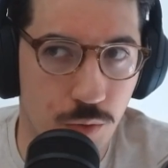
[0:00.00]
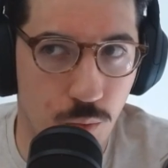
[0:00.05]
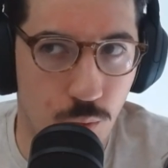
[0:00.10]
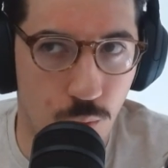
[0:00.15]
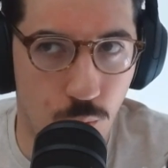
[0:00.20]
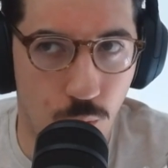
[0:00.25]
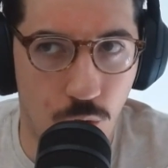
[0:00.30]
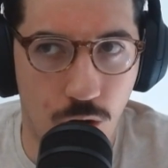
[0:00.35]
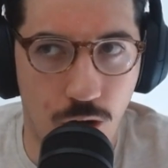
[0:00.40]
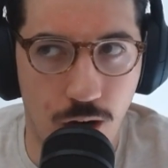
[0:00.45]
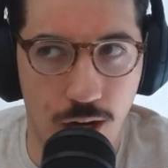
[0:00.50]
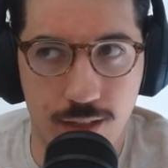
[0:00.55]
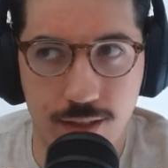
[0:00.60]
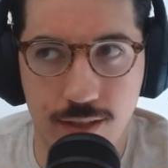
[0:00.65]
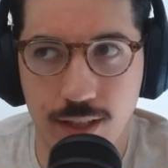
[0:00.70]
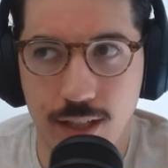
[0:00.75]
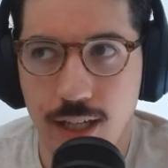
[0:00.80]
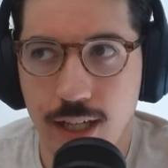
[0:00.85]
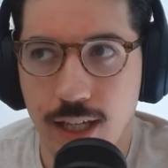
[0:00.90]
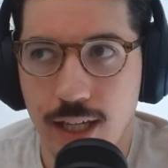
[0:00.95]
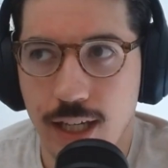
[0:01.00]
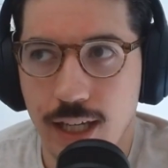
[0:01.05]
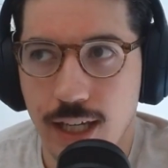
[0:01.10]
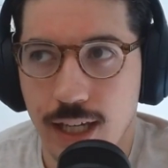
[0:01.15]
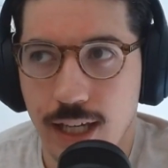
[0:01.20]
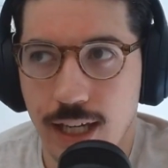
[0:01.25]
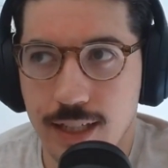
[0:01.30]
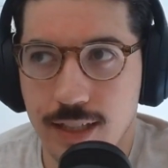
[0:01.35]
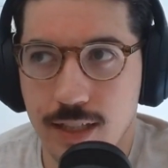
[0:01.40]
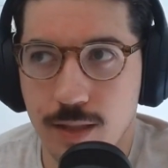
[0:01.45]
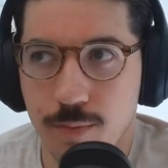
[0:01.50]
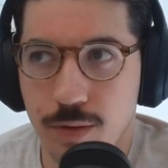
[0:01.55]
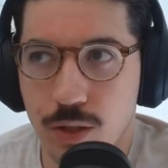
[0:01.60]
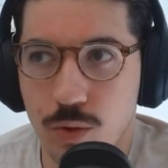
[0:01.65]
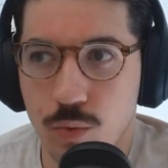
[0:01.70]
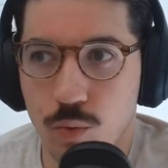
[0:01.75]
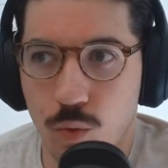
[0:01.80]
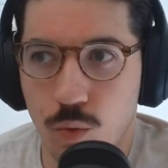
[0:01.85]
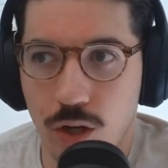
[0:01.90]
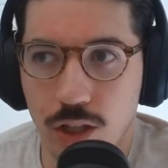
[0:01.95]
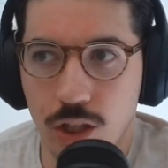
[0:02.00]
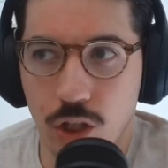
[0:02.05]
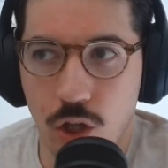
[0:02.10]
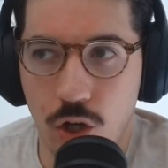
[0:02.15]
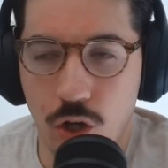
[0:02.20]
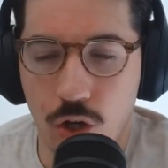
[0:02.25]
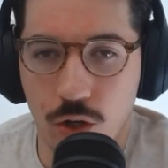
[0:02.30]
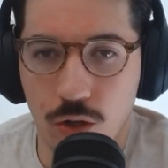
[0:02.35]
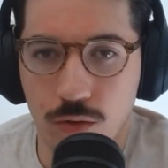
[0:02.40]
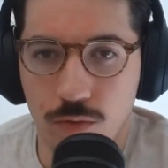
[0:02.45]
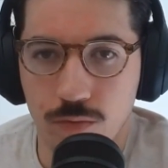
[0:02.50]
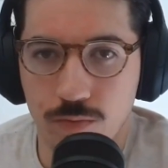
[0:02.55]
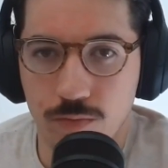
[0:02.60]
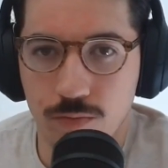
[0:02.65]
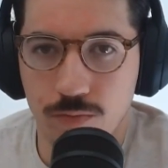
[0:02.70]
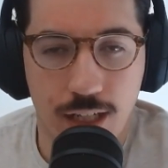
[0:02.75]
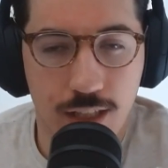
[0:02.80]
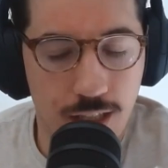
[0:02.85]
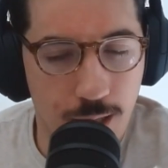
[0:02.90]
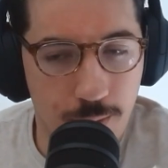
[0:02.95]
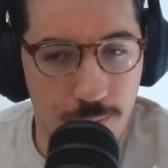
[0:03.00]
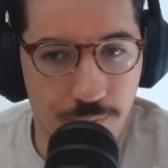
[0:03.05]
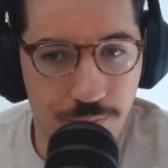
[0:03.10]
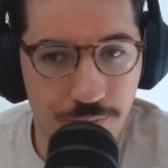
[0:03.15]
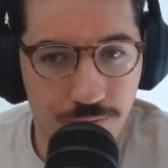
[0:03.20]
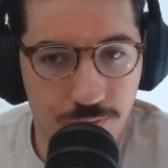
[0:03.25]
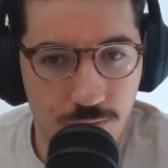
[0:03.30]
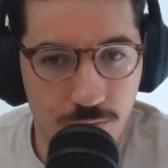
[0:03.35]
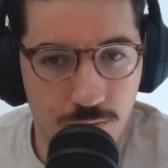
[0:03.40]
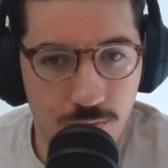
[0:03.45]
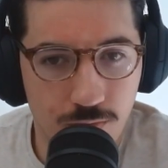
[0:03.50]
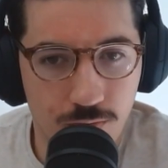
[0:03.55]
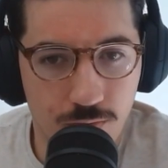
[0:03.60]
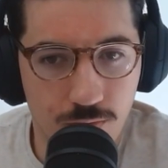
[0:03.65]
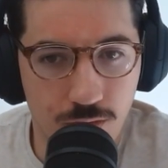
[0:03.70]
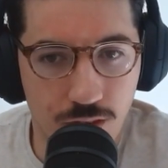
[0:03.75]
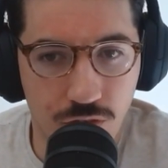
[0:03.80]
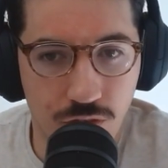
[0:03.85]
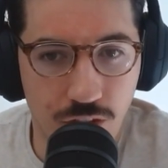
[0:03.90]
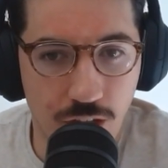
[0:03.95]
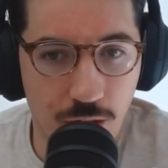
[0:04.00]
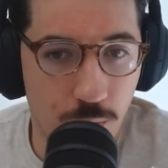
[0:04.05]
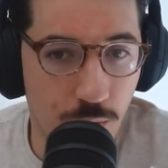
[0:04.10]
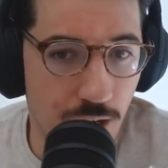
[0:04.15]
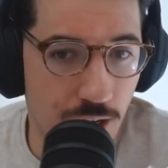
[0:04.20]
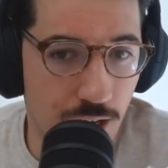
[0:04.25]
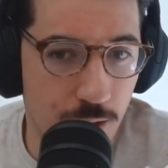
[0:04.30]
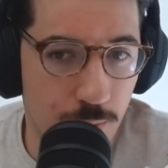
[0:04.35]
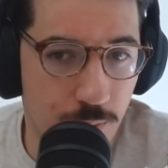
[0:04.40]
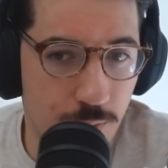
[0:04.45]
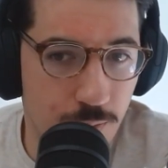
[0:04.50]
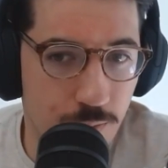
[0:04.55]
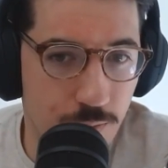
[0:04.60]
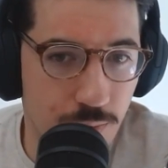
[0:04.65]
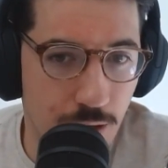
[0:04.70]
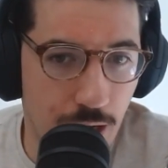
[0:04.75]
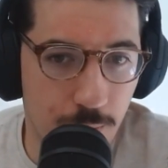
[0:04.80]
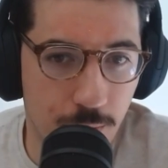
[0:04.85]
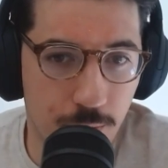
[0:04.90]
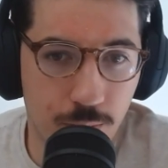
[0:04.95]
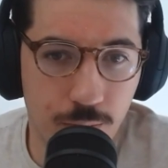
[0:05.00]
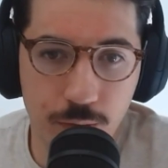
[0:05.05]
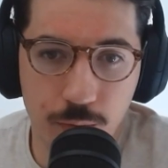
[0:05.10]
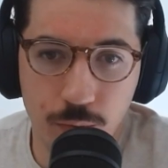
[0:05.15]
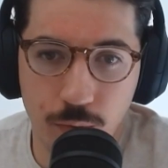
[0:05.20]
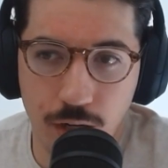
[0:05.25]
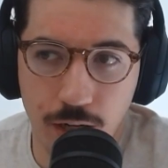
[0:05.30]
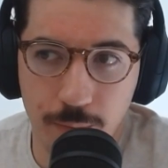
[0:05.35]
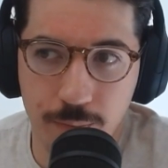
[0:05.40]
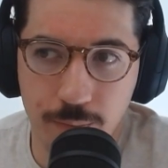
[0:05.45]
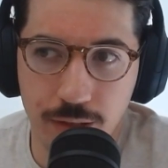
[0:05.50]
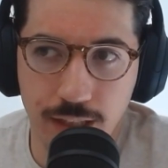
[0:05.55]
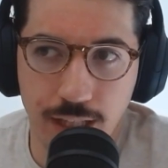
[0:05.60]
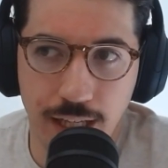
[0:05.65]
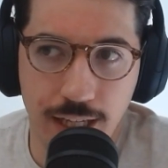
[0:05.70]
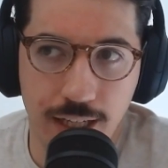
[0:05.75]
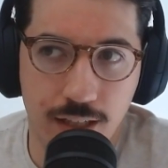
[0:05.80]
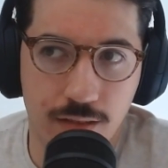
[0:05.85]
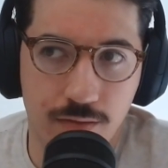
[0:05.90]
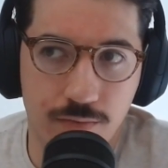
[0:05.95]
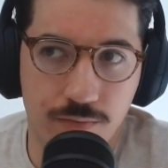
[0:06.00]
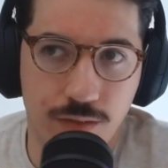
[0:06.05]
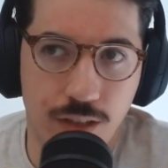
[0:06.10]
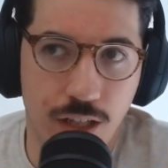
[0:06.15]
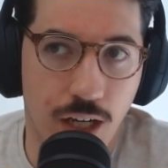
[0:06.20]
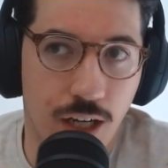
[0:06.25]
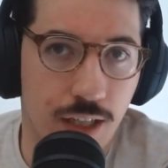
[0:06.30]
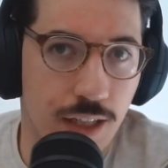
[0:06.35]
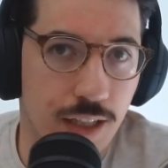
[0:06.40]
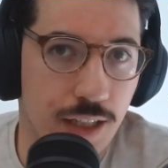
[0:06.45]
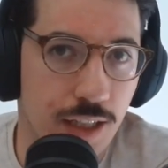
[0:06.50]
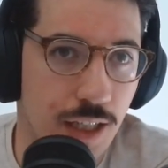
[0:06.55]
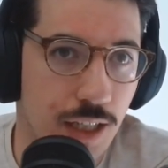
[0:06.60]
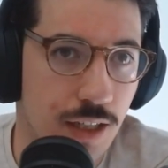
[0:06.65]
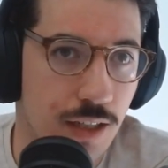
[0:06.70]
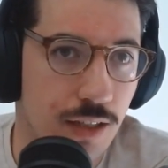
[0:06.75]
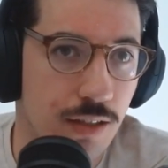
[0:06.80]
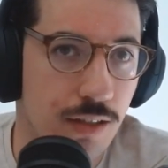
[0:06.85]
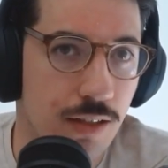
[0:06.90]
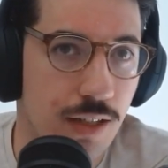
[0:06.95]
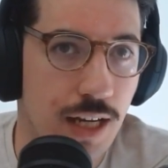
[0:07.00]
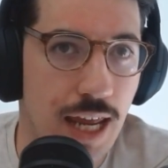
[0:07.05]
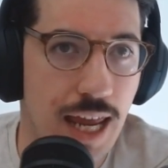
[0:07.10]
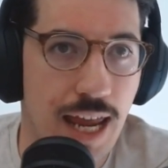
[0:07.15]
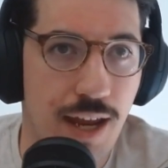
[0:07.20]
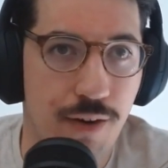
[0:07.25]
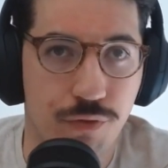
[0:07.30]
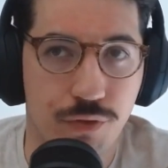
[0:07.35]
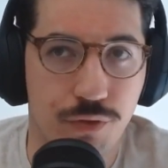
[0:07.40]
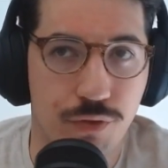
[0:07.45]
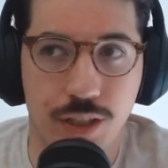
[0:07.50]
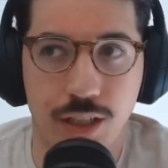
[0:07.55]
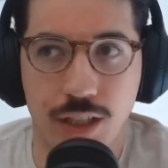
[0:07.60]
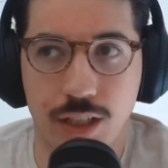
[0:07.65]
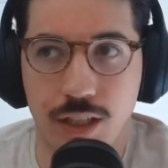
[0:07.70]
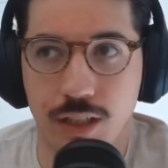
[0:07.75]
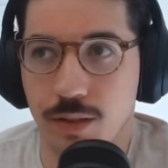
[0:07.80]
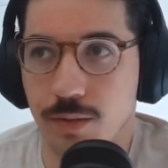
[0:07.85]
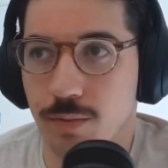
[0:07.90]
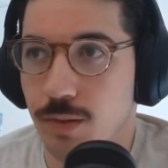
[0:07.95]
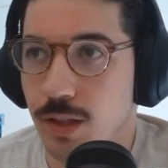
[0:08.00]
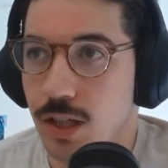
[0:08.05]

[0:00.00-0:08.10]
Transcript: want it to be one long clip. In the same way, you probably want to be like cutting in every